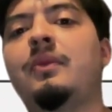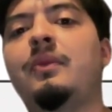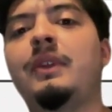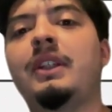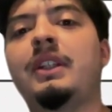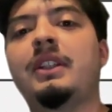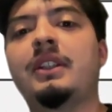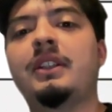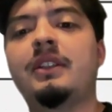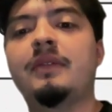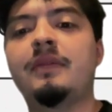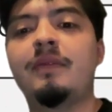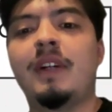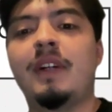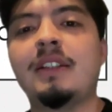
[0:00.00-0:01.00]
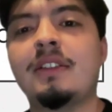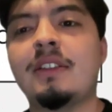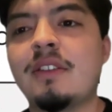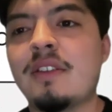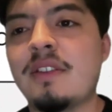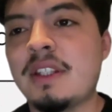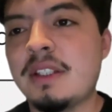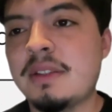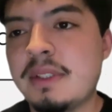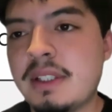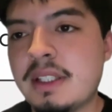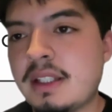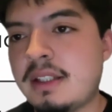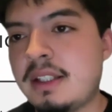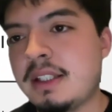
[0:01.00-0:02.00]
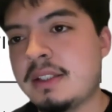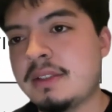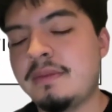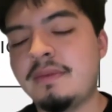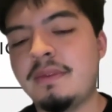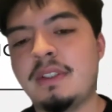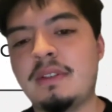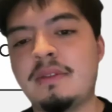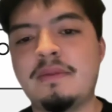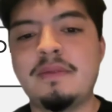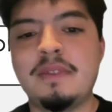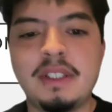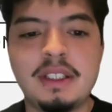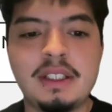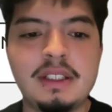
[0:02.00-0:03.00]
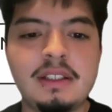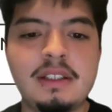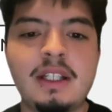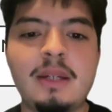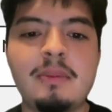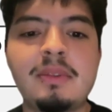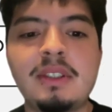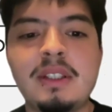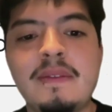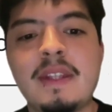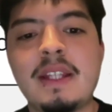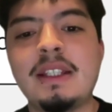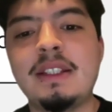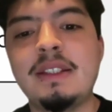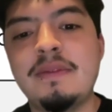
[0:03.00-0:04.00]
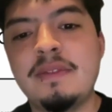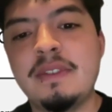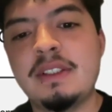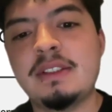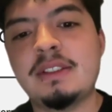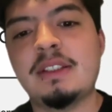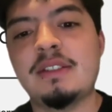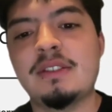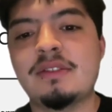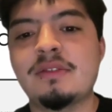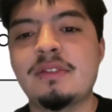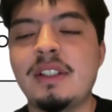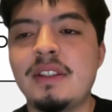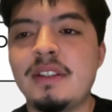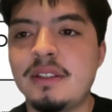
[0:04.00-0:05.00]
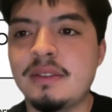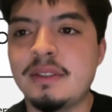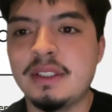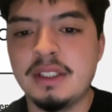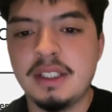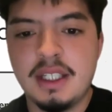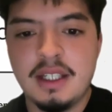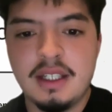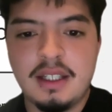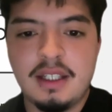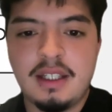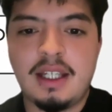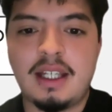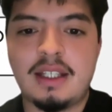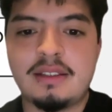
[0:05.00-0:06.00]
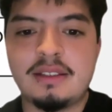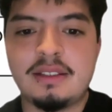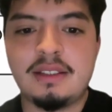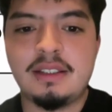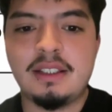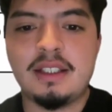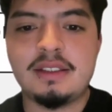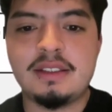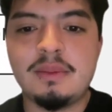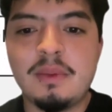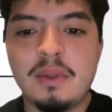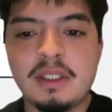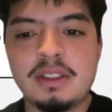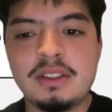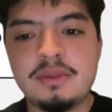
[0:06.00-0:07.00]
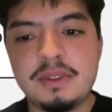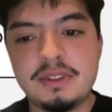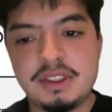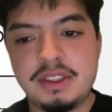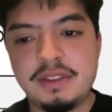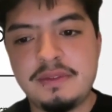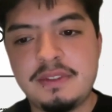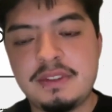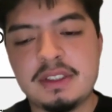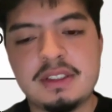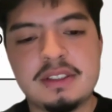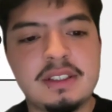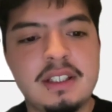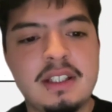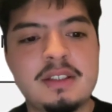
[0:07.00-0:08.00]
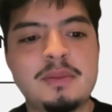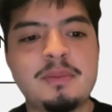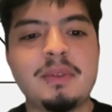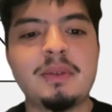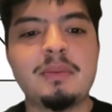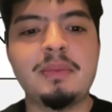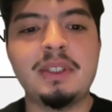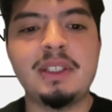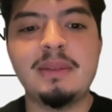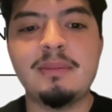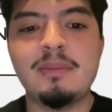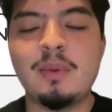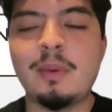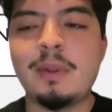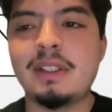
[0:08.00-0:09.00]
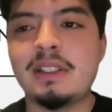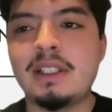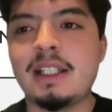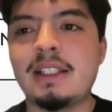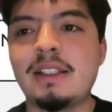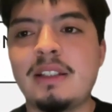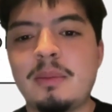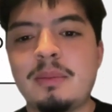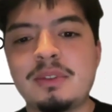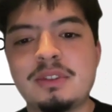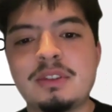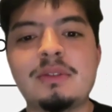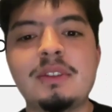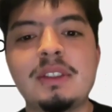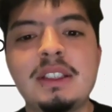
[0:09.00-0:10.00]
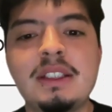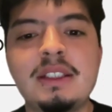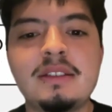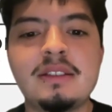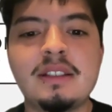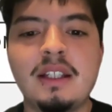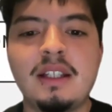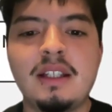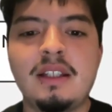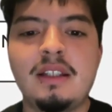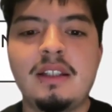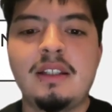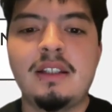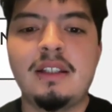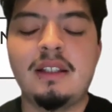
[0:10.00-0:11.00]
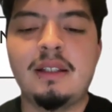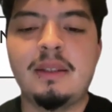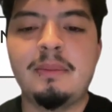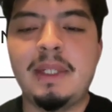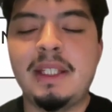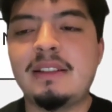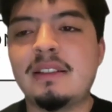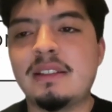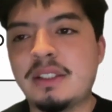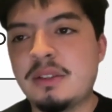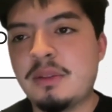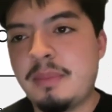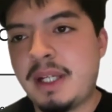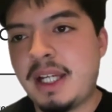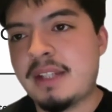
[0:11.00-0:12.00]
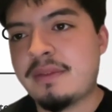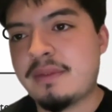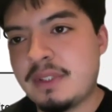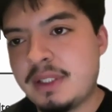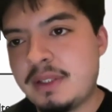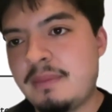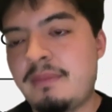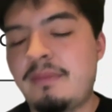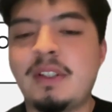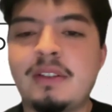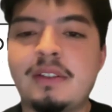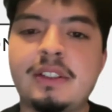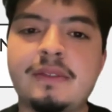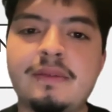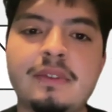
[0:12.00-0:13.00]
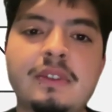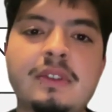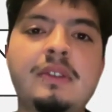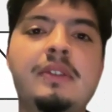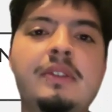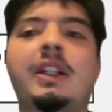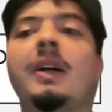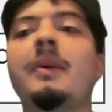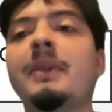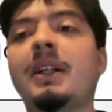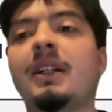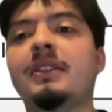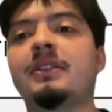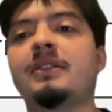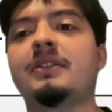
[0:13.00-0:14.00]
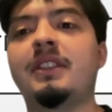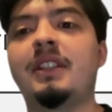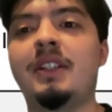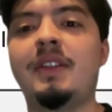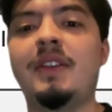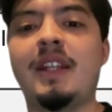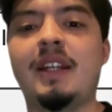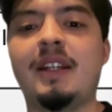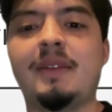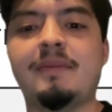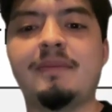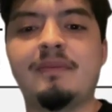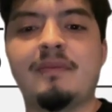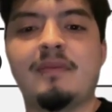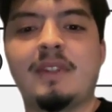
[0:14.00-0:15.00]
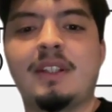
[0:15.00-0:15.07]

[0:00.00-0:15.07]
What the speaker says: we could find another theory that they could fit in, and I believe that he fits in the strength theory, as he wanted to achieve success, but being poor and lacking opportunities made the legal path for him very difficult. Now, I'm not saying that